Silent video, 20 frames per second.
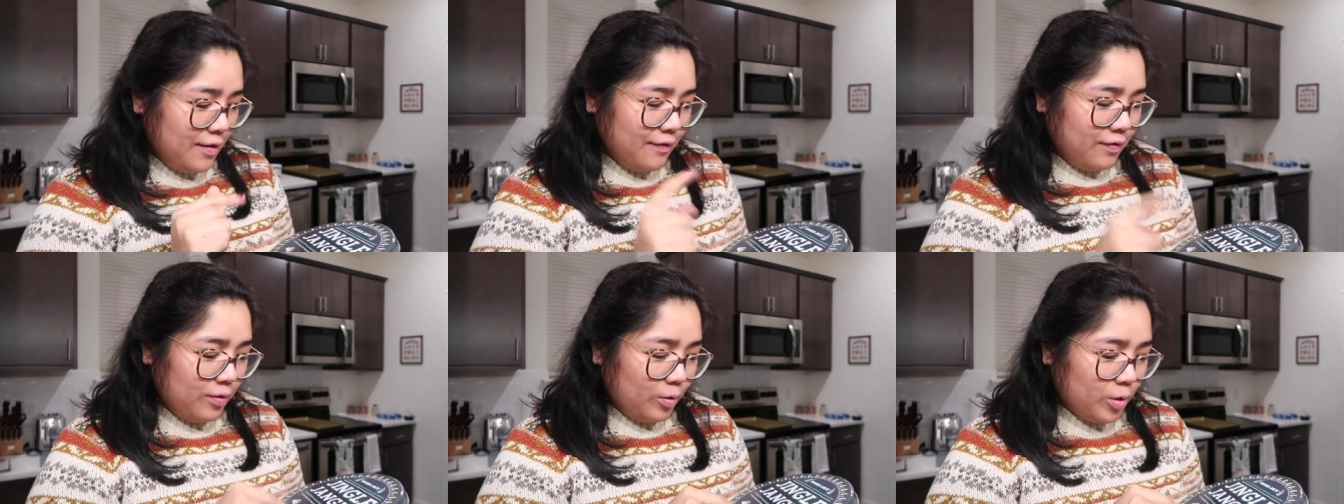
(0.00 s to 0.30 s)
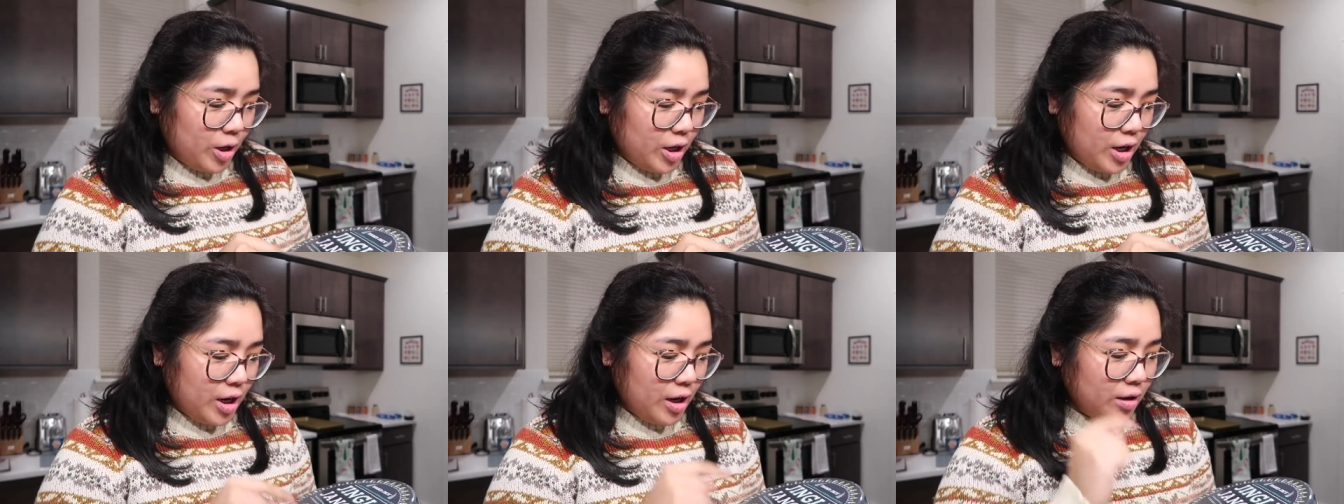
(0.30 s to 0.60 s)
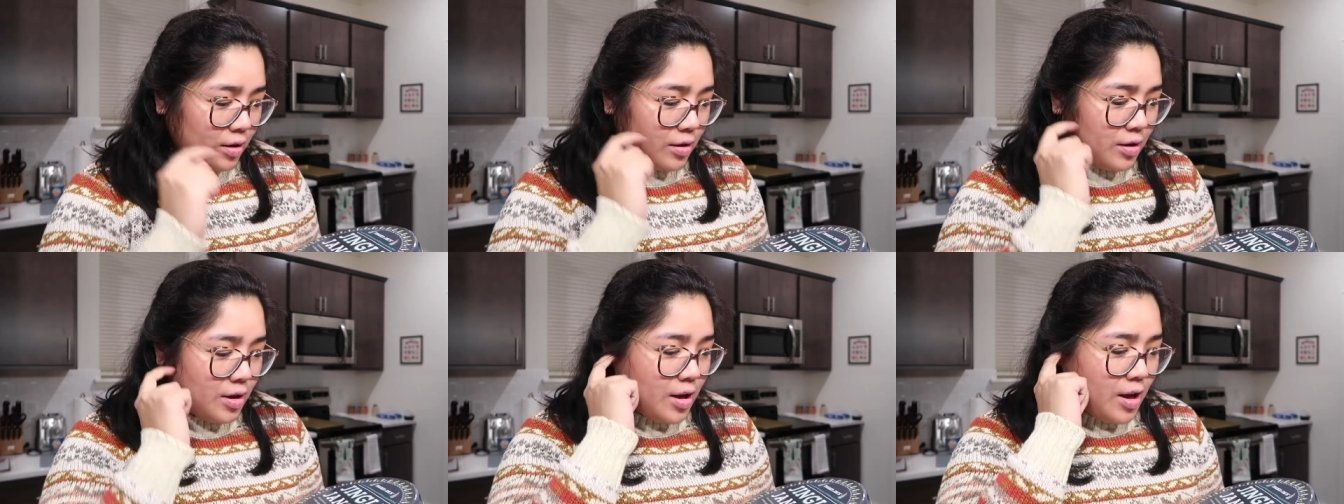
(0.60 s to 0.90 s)

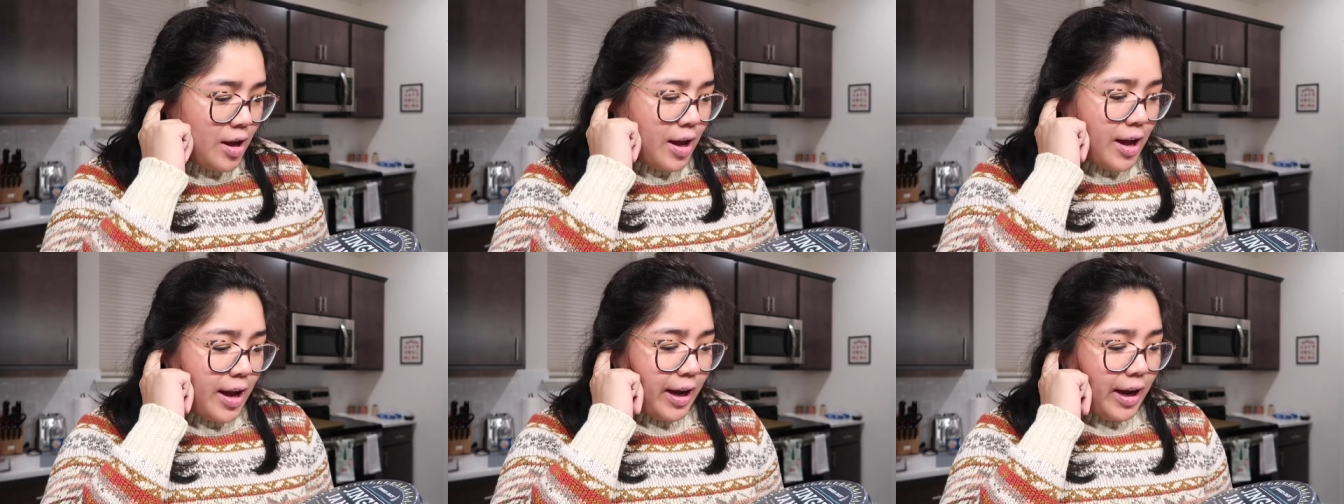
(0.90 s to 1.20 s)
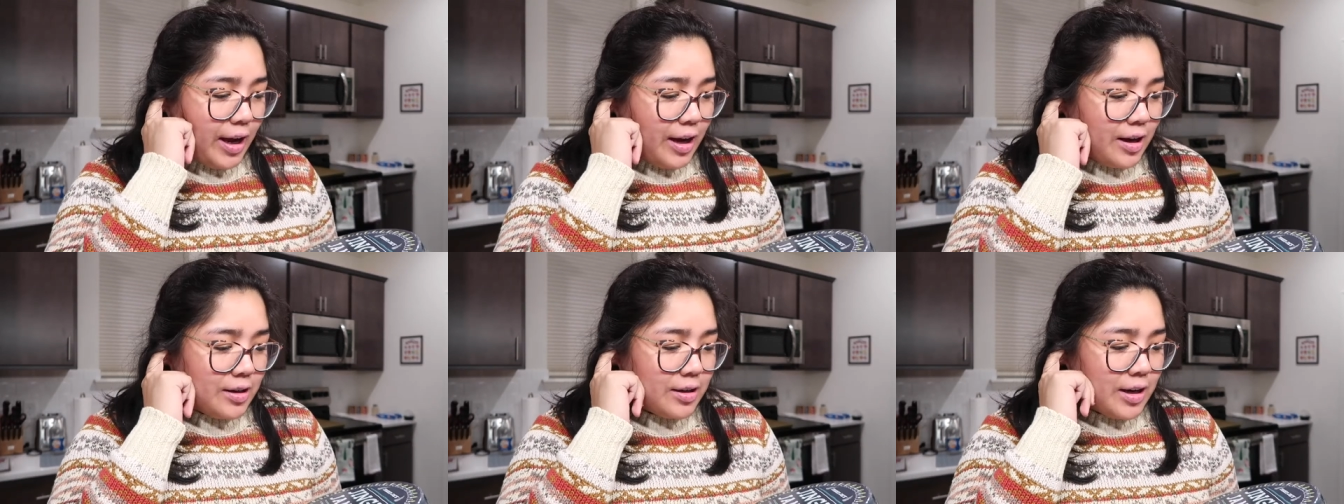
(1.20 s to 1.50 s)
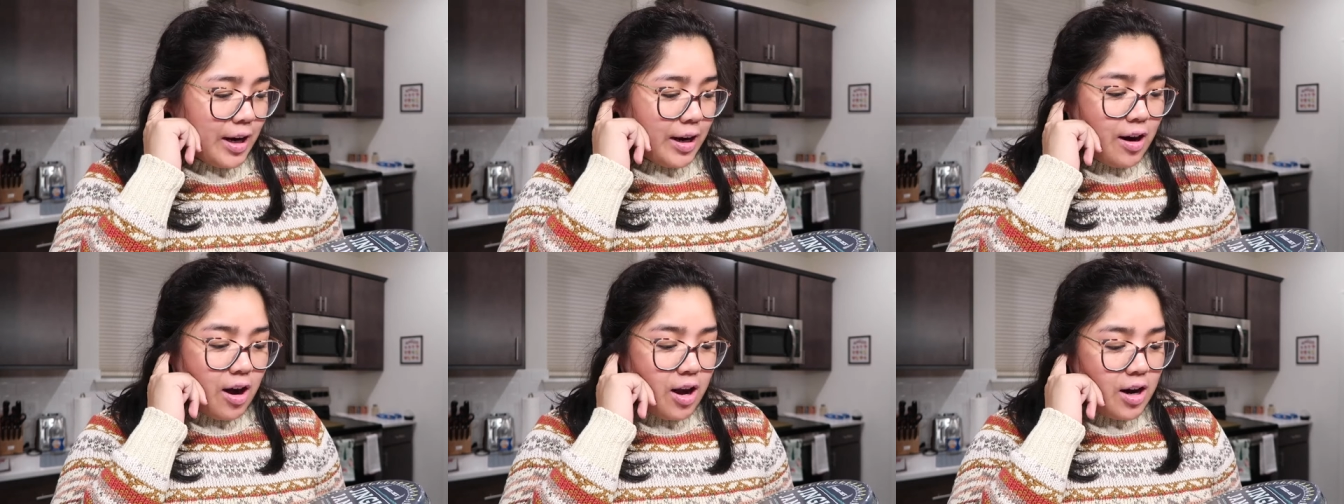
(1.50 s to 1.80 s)
Florida
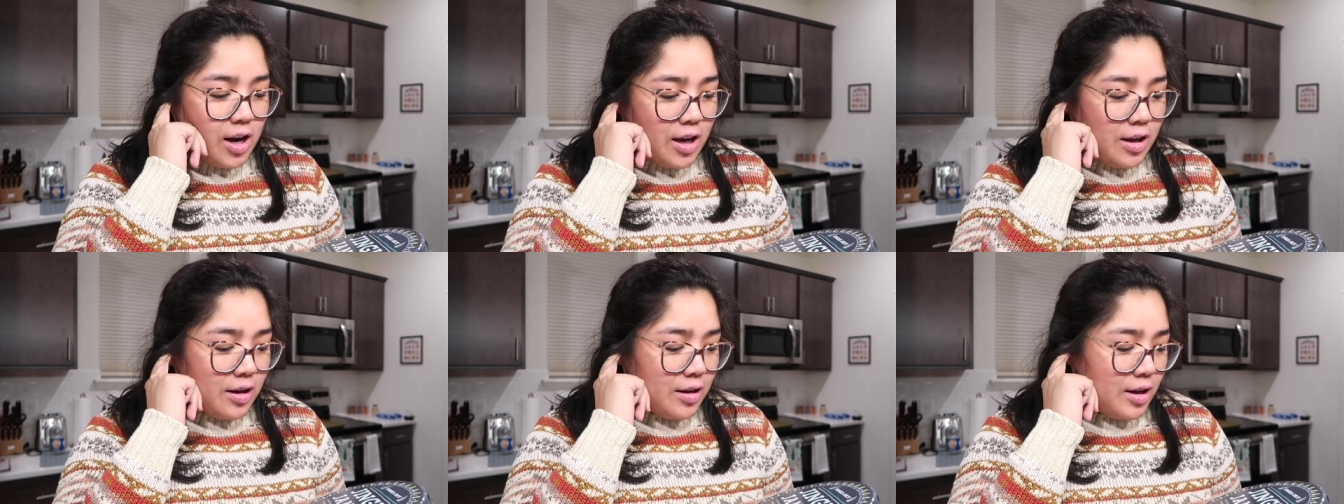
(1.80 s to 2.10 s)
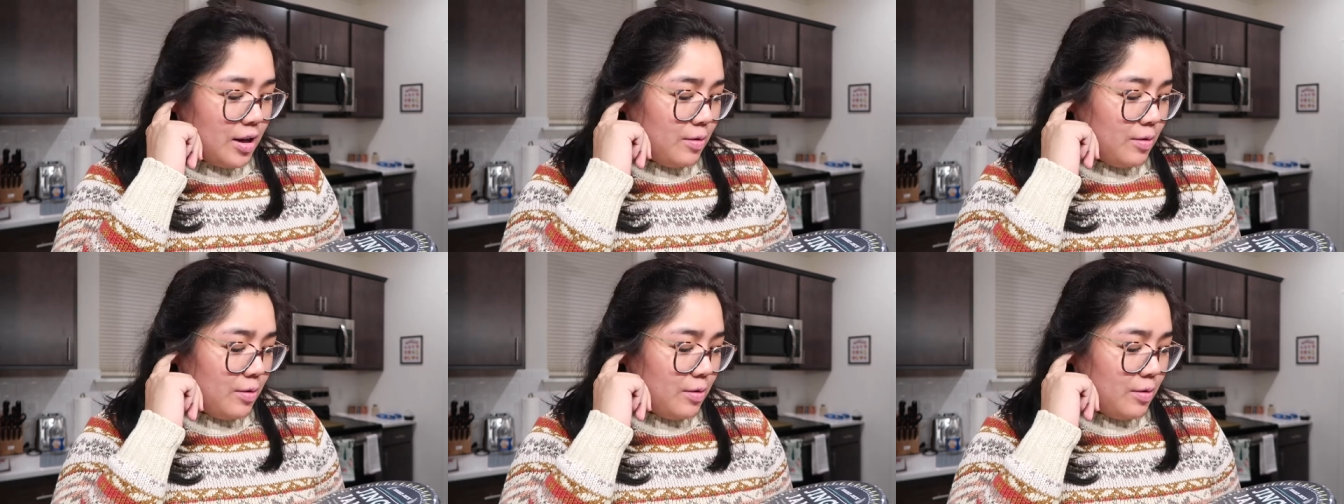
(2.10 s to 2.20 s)
and I got it.